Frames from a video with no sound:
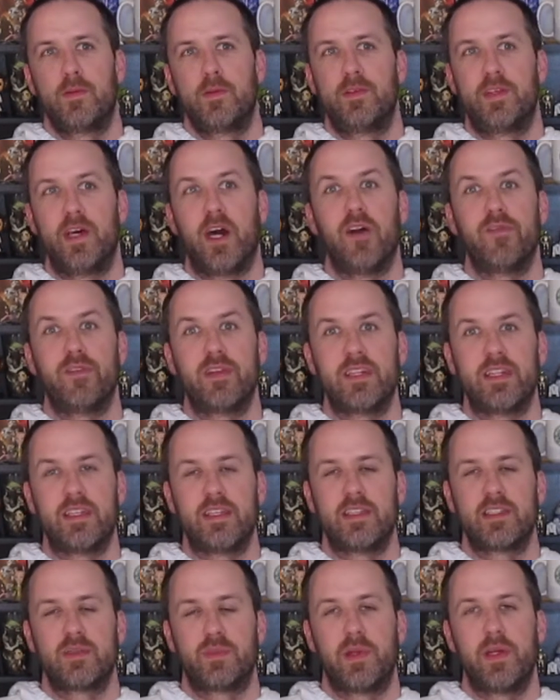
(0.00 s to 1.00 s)
delving into
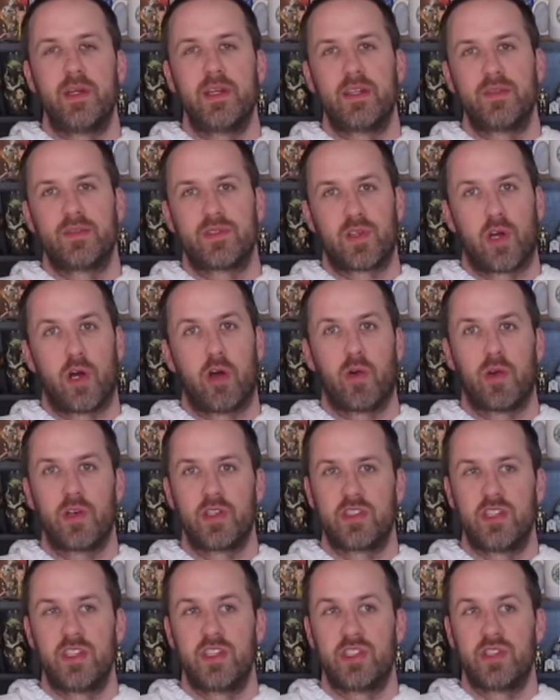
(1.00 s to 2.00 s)
this period of Star
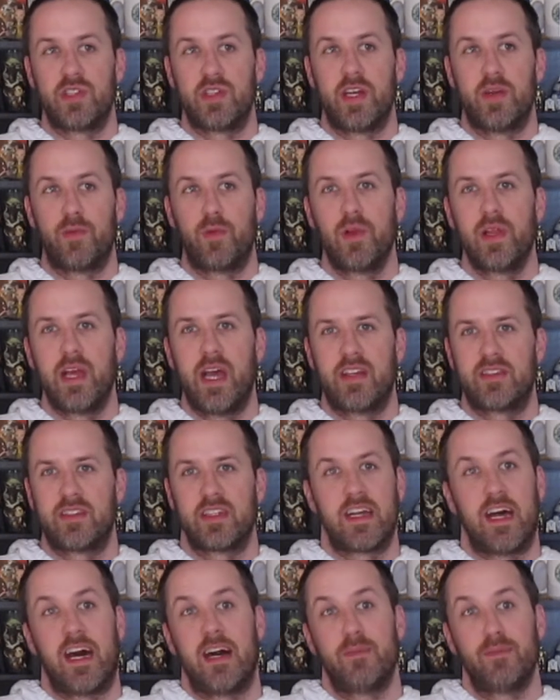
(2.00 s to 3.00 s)
Wars history that really hasn't
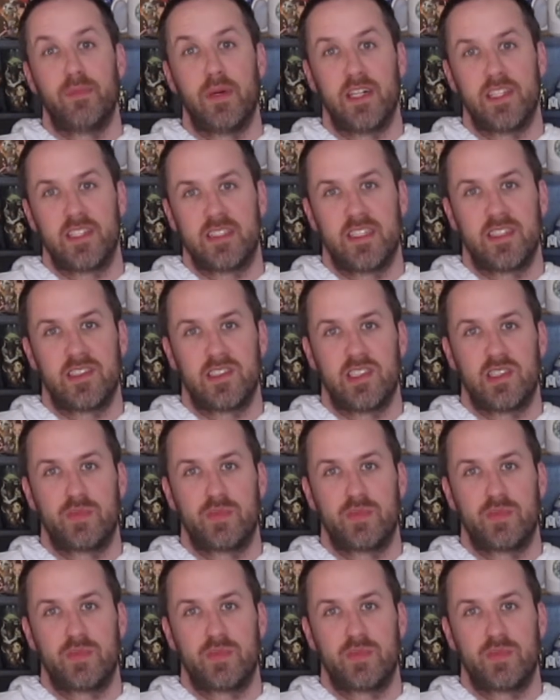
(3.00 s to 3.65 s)
gotten much attention,